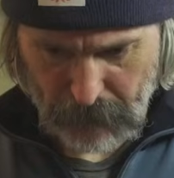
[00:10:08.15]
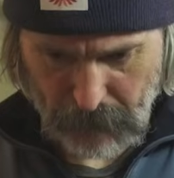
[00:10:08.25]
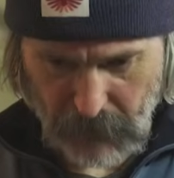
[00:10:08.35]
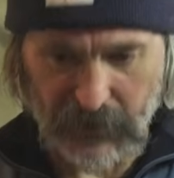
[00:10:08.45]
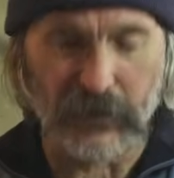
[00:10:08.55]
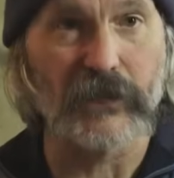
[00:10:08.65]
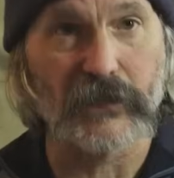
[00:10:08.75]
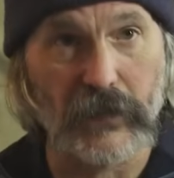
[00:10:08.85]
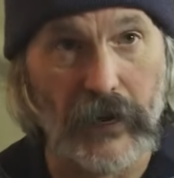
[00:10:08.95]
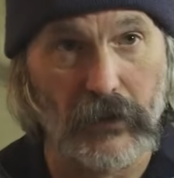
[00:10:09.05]
This is the
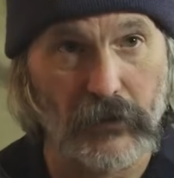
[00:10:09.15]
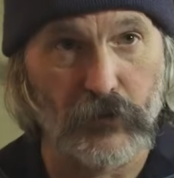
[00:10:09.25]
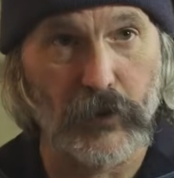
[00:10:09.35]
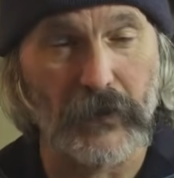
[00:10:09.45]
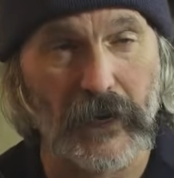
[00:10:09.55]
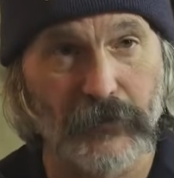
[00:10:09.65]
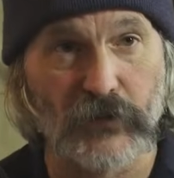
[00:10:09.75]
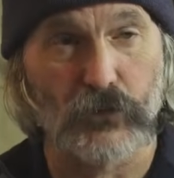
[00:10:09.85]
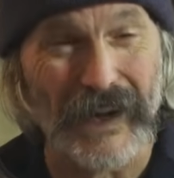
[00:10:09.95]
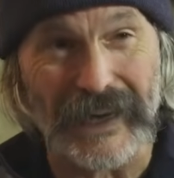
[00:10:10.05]
style of trip that if it's
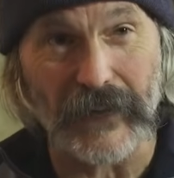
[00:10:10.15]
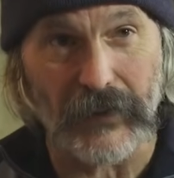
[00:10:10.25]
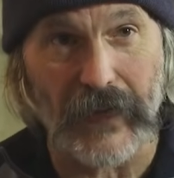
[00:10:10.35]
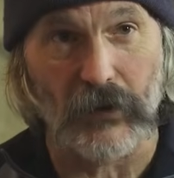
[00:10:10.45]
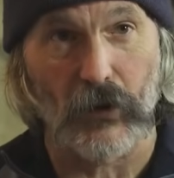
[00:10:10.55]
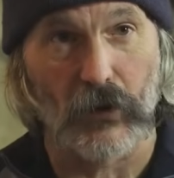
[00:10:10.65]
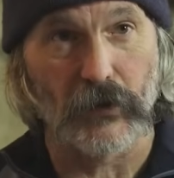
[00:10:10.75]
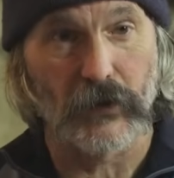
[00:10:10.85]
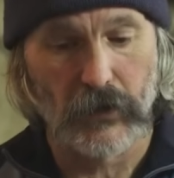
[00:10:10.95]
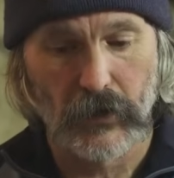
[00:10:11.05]
raining that
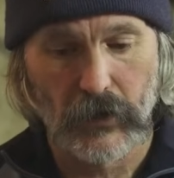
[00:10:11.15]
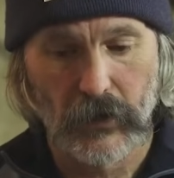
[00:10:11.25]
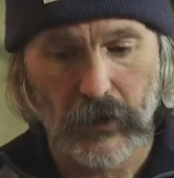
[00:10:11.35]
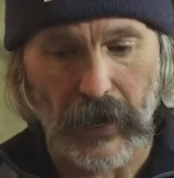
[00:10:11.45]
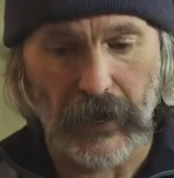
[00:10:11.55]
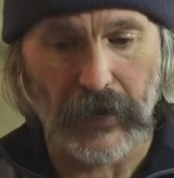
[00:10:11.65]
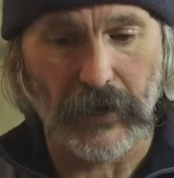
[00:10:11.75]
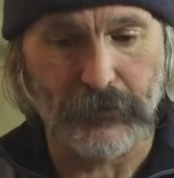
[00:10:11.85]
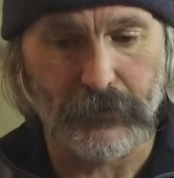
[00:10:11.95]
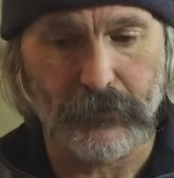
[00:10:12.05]
hard and I'm